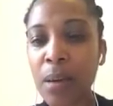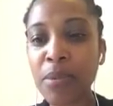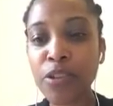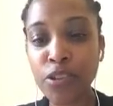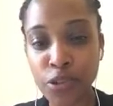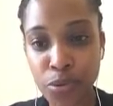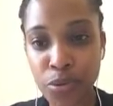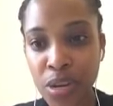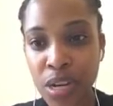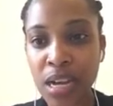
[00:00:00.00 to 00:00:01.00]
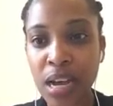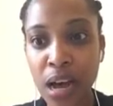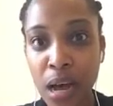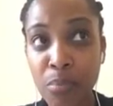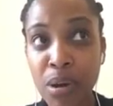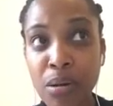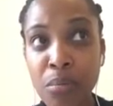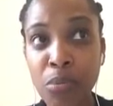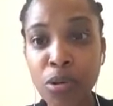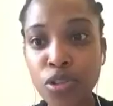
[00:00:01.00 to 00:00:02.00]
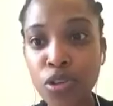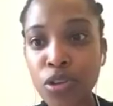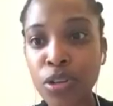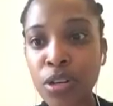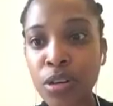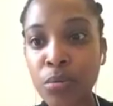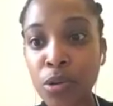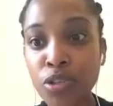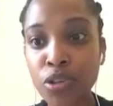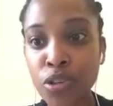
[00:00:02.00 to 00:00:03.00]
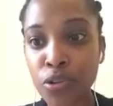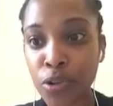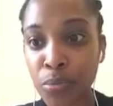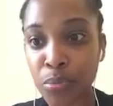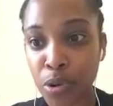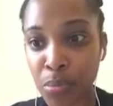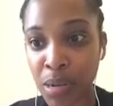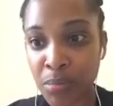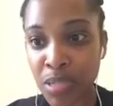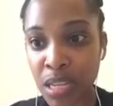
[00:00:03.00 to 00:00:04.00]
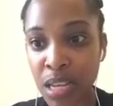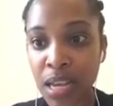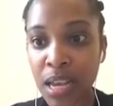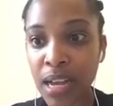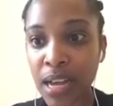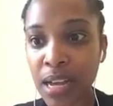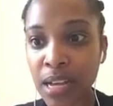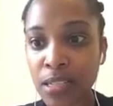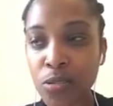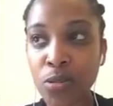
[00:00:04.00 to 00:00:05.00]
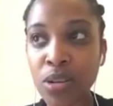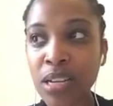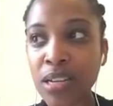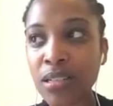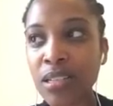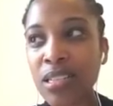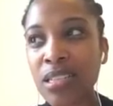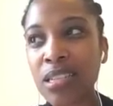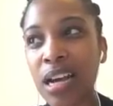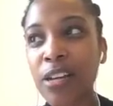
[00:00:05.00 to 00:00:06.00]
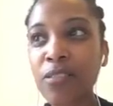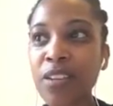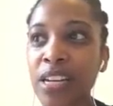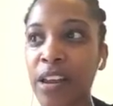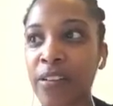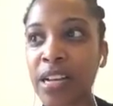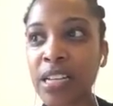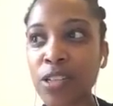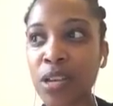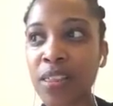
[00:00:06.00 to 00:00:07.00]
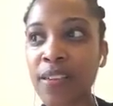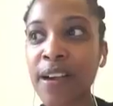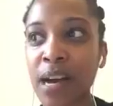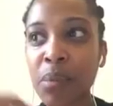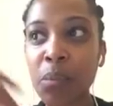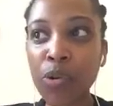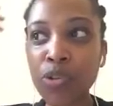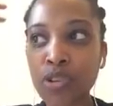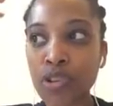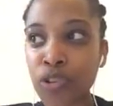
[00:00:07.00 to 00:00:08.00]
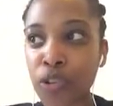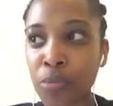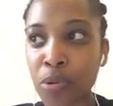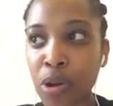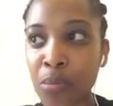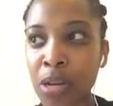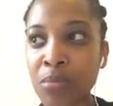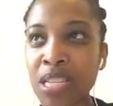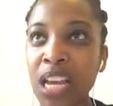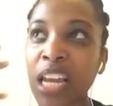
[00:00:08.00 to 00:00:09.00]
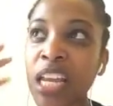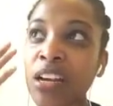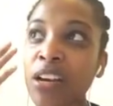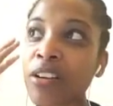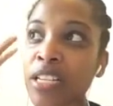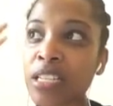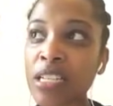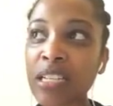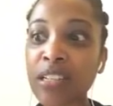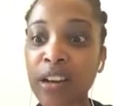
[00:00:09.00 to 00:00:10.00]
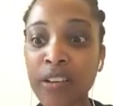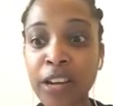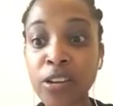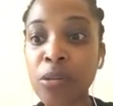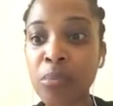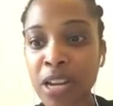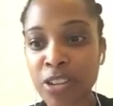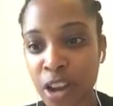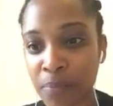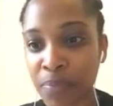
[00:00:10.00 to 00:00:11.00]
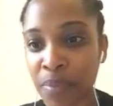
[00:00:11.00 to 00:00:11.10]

U, upper motor neuron problems. So it's kind of indirectly. So I think upper motor neuron problems and increased intracranial pressure.